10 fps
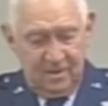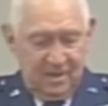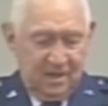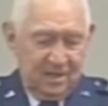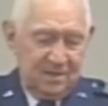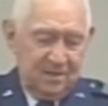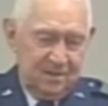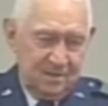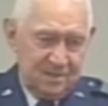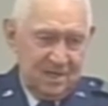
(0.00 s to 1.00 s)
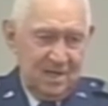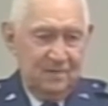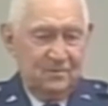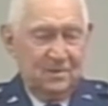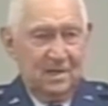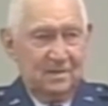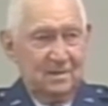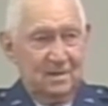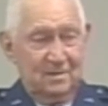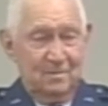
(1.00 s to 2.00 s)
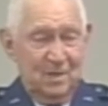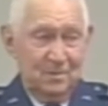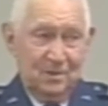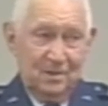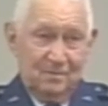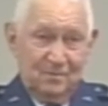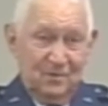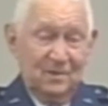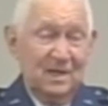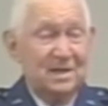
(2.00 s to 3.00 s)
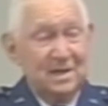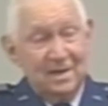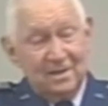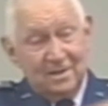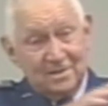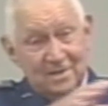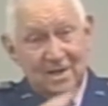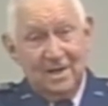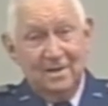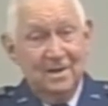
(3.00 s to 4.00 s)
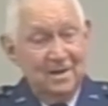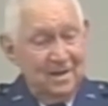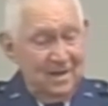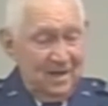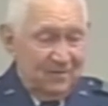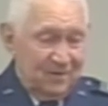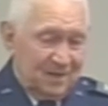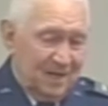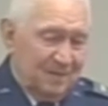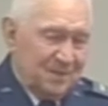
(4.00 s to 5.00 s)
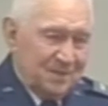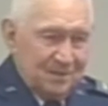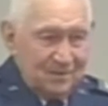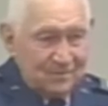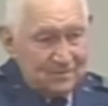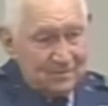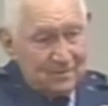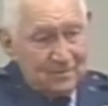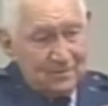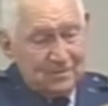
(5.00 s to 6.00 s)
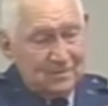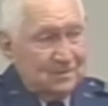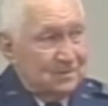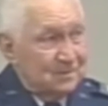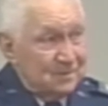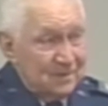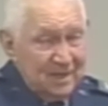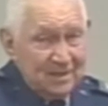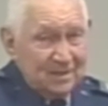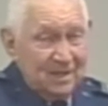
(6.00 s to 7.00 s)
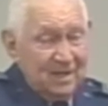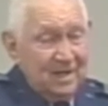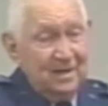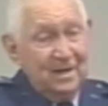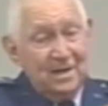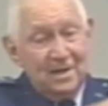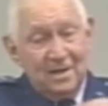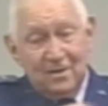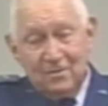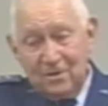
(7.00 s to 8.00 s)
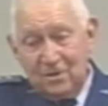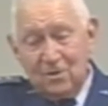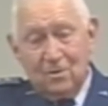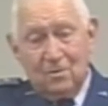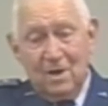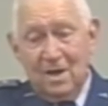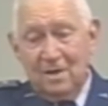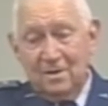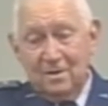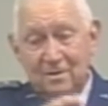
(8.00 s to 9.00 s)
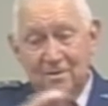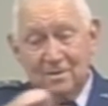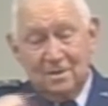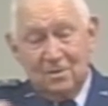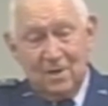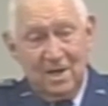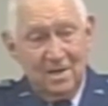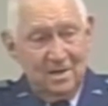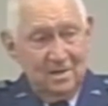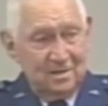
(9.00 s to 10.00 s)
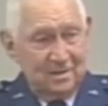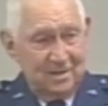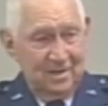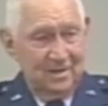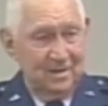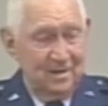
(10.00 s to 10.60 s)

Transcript: I got to the other side. Well, I, I remembered that before I got to the other side, after you climb this little uh, incline, and when you go around, you're going to go downhill again.